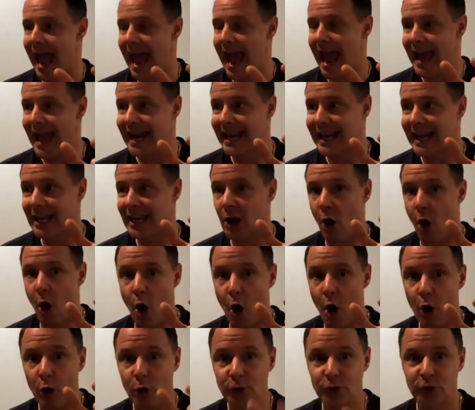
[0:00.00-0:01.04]
And it
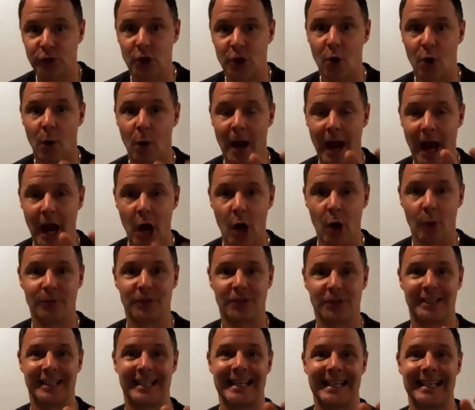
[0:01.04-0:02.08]
also
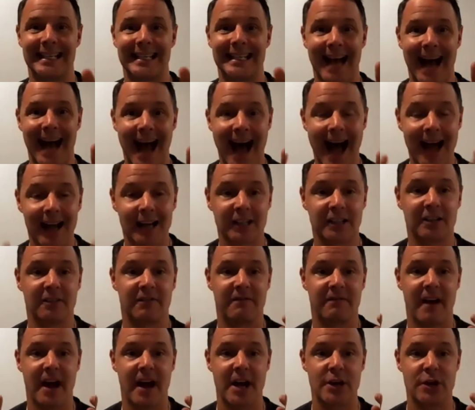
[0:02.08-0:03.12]
helps
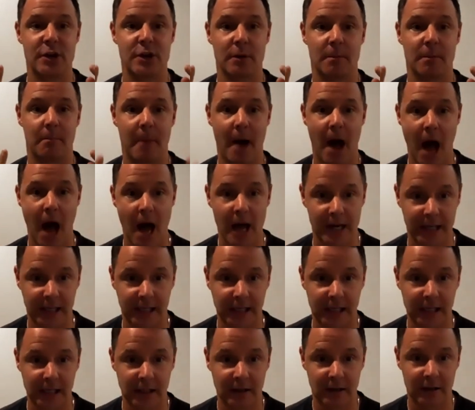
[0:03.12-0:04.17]
detoxify your
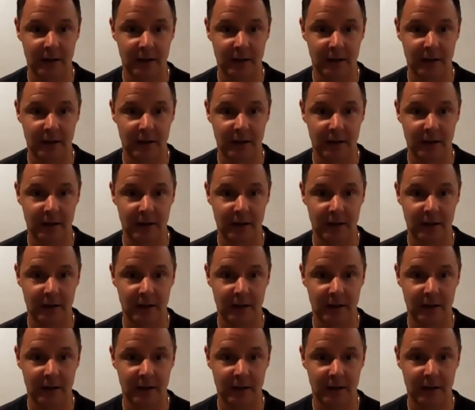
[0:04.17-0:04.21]
body